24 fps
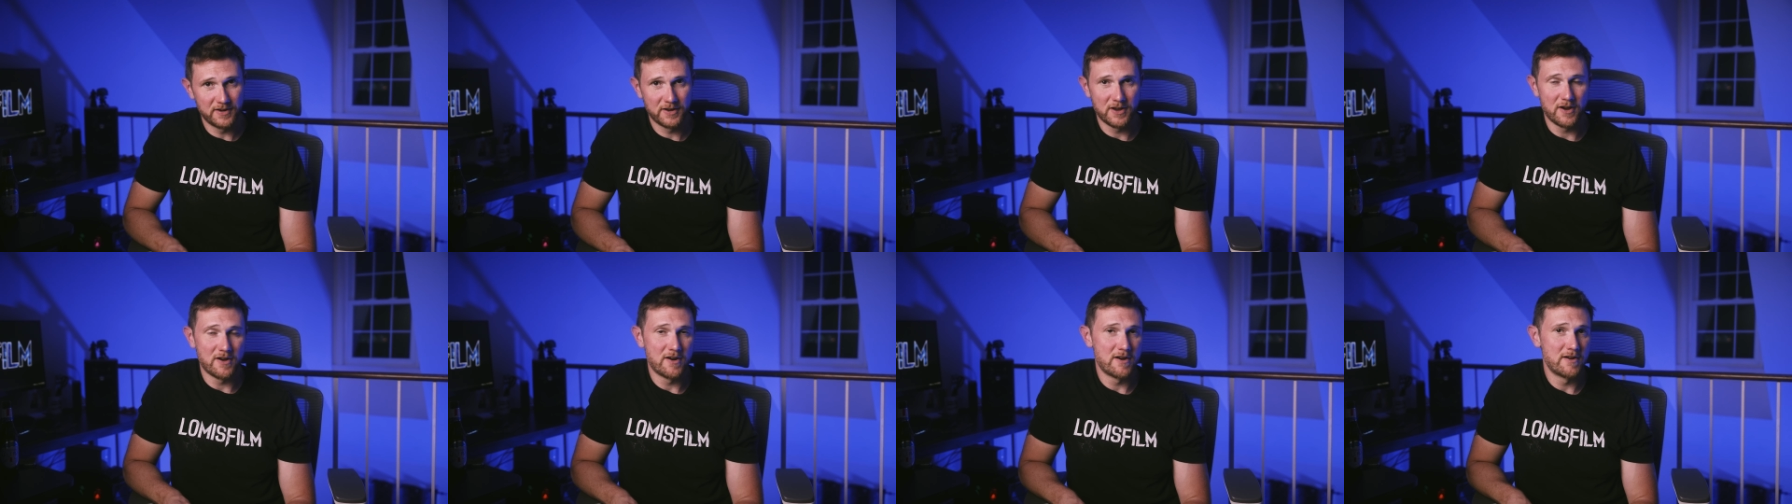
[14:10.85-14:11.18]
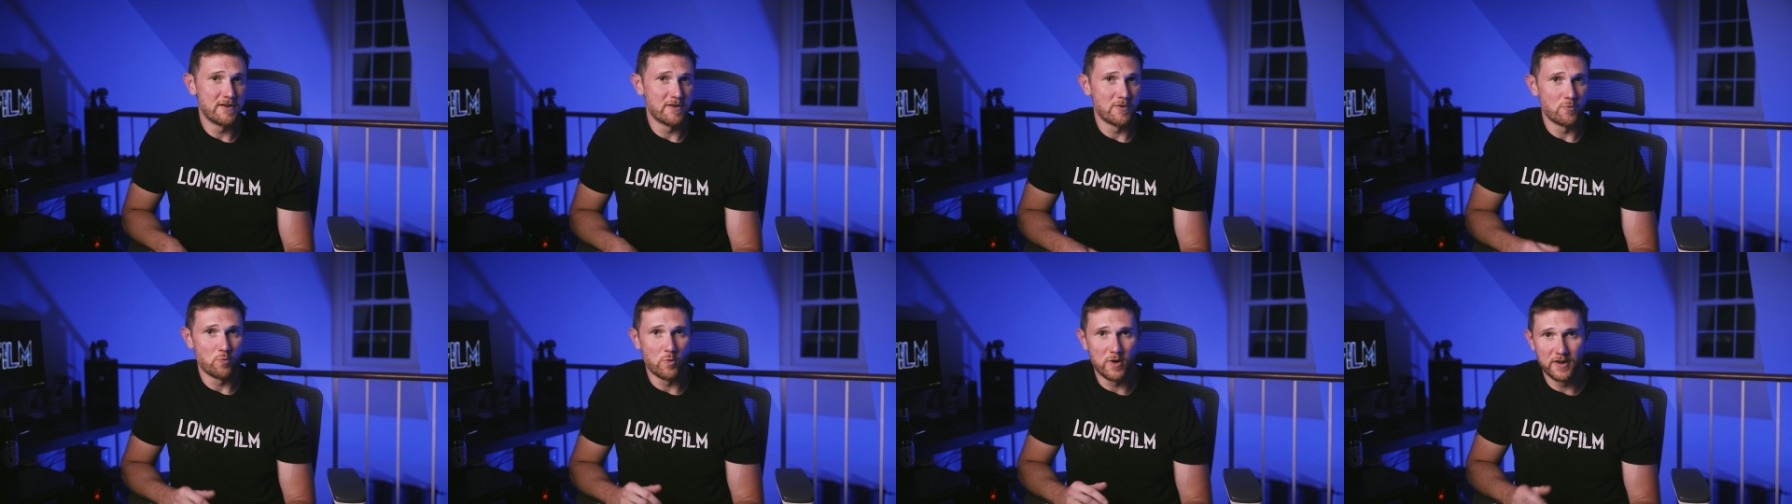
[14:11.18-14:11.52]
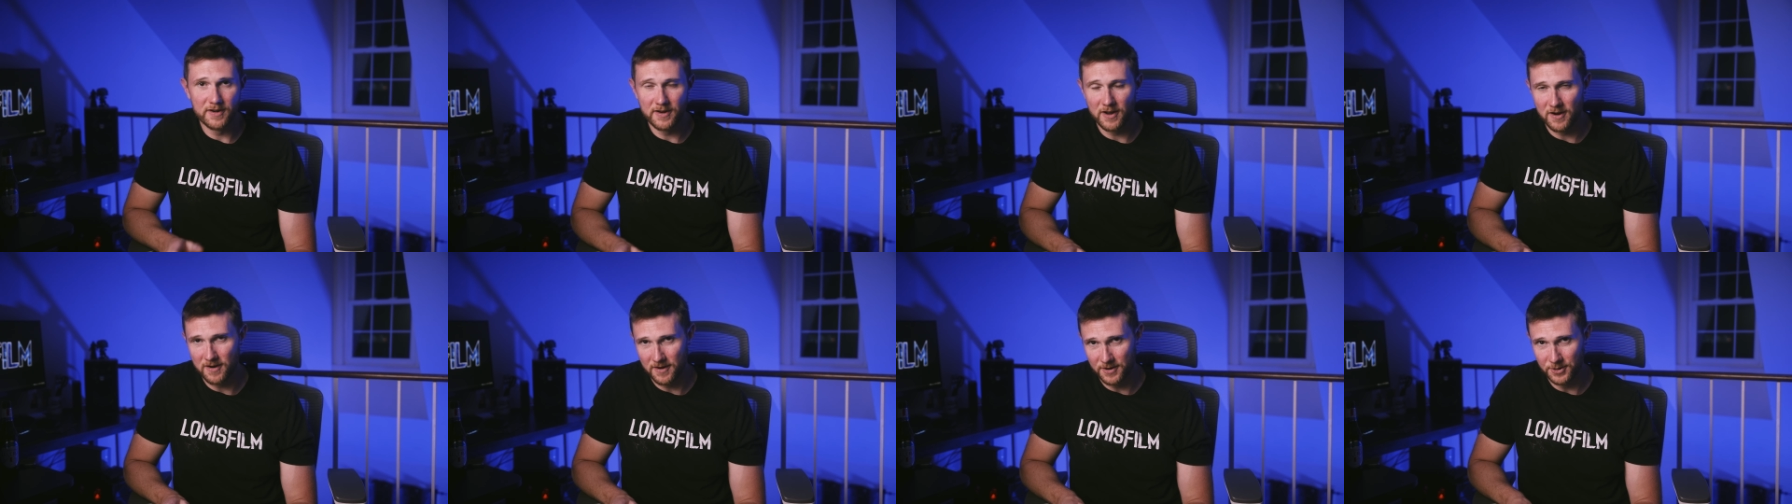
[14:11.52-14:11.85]
card or
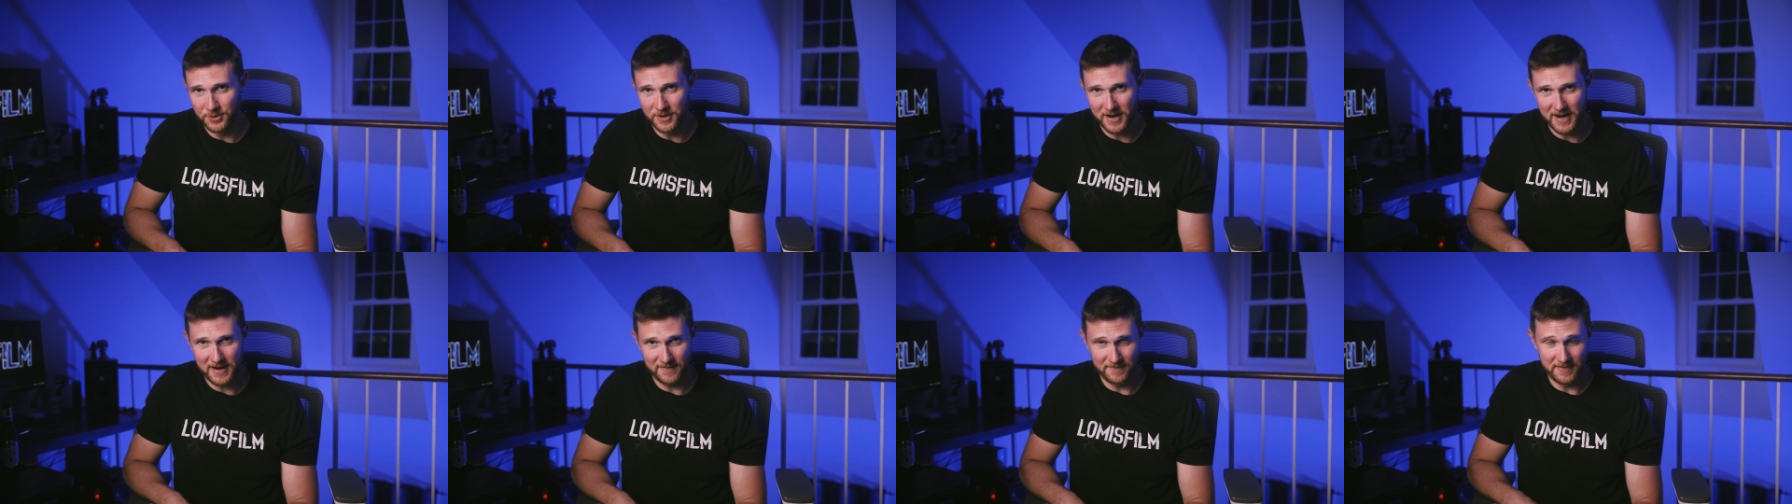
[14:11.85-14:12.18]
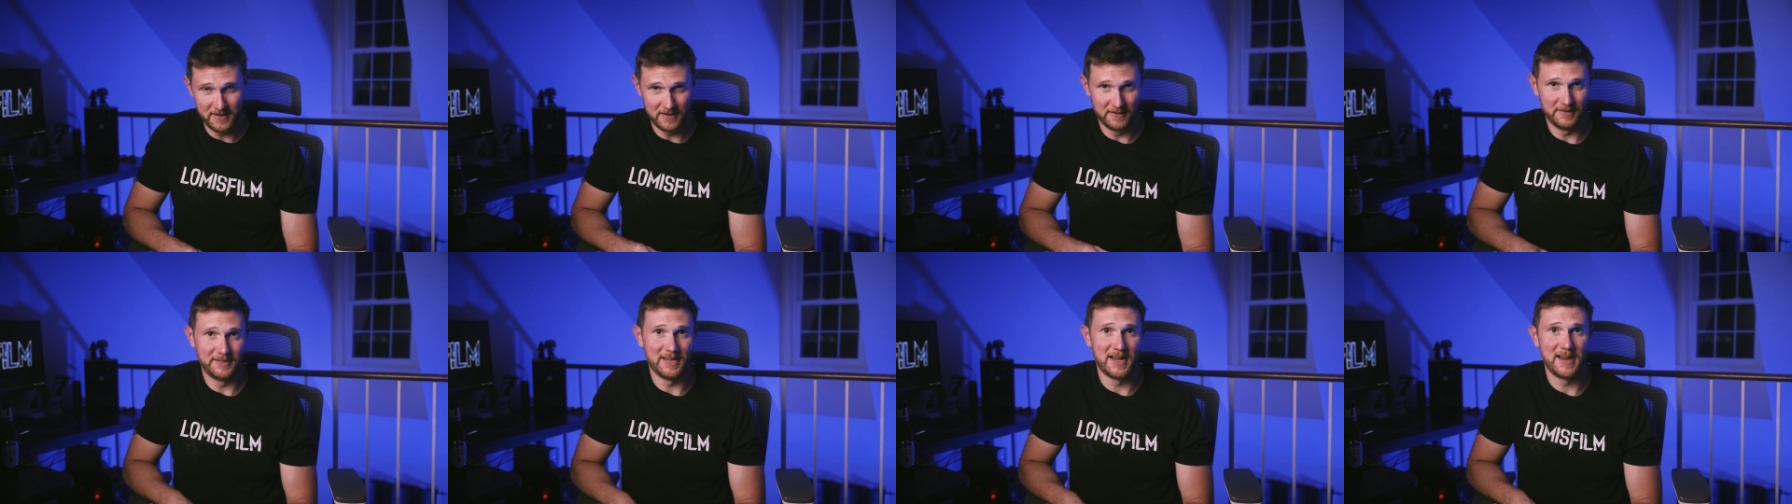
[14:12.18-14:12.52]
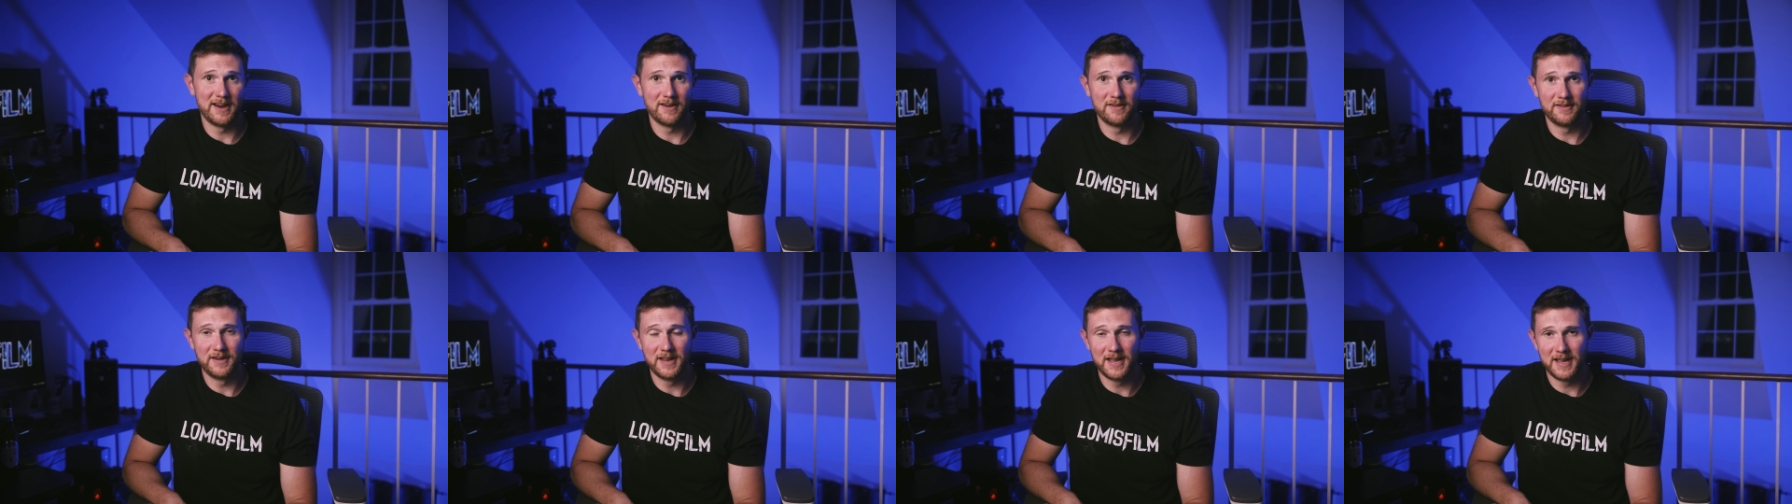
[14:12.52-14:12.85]
one hard drive the
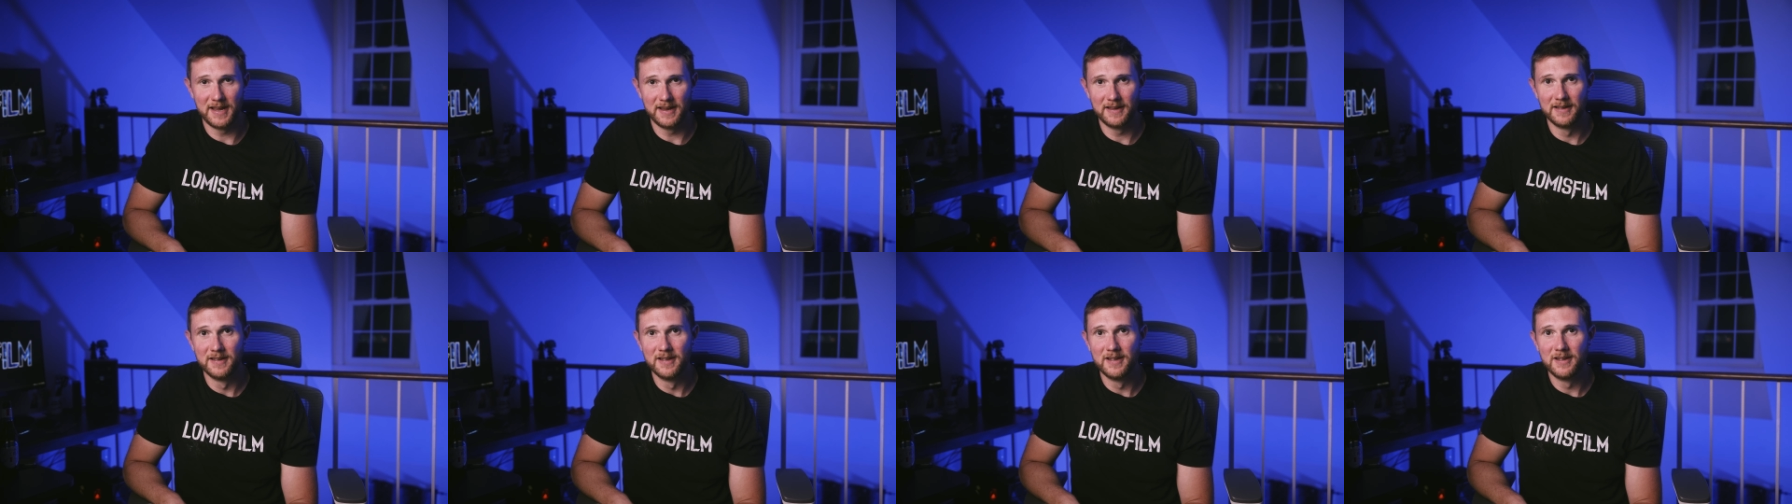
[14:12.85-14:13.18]
entire day.